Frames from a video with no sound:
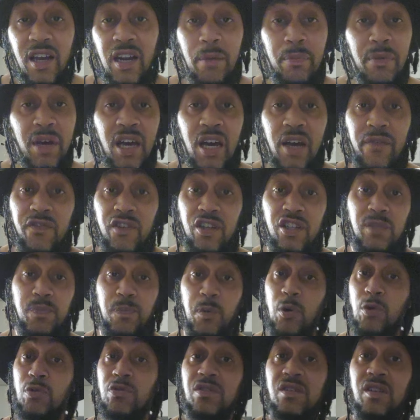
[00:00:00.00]
And I'm gonna have to
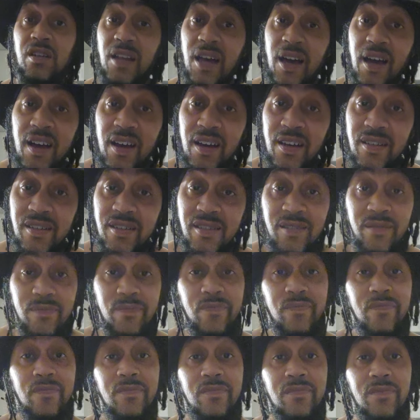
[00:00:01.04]
expose the lies.
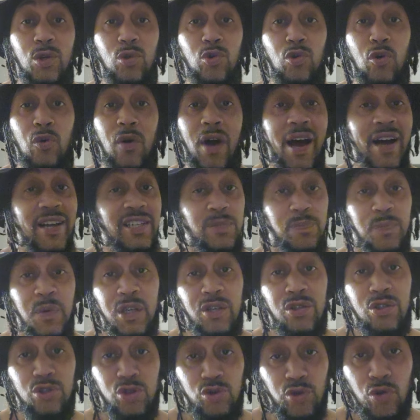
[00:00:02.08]
I
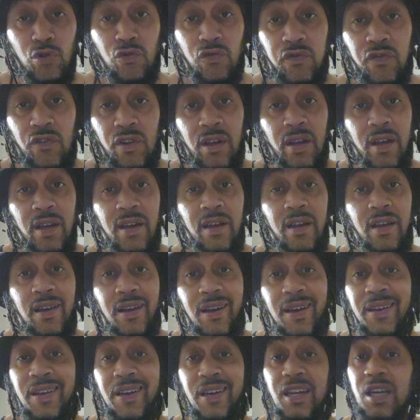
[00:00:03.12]
speak the truth,
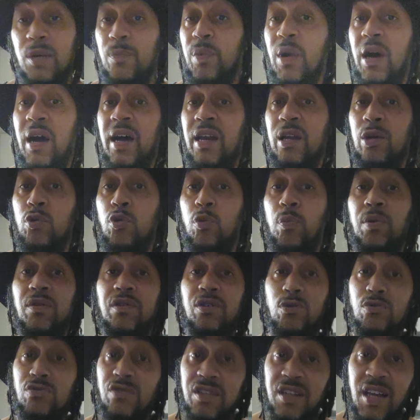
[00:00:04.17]
and anybody who
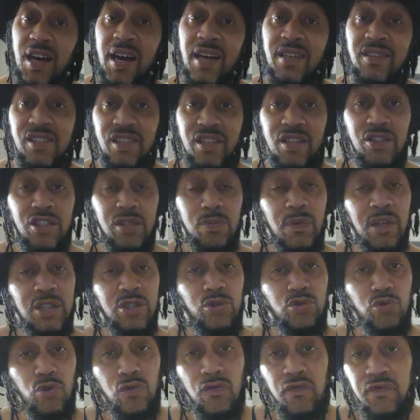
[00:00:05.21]
put those lies against
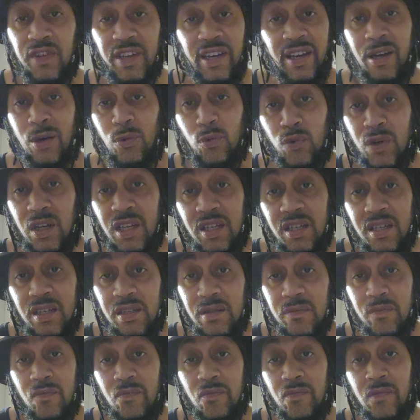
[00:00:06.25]
my truth can't win.
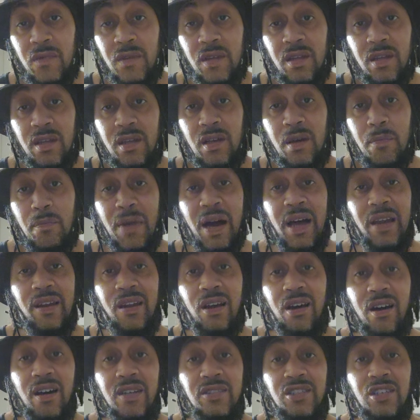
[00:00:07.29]
My
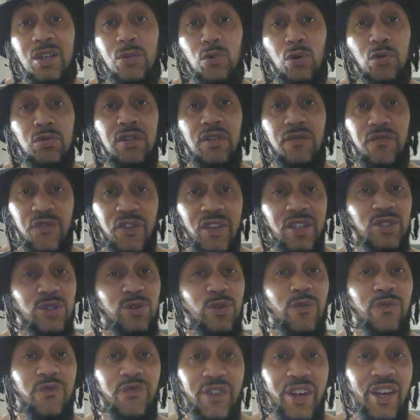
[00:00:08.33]
logic will defeat
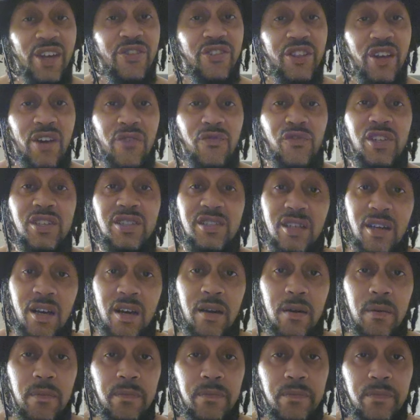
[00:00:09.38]
your faith every
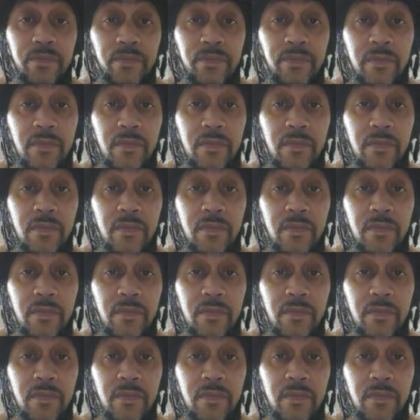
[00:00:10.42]
time.